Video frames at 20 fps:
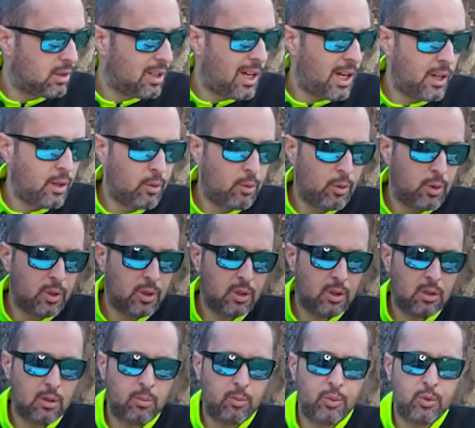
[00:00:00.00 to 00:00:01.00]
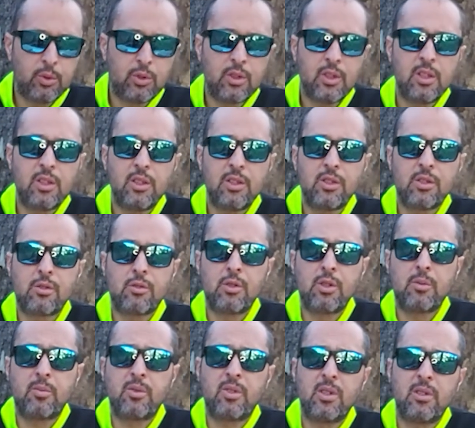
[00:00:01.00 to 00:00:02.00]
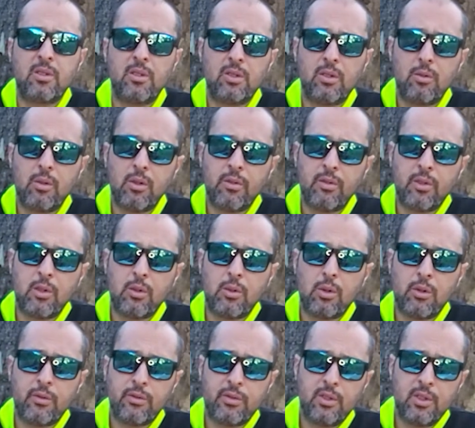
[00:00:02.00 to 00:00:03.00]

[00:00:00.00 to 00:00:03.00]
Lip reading: I will put in the description the review of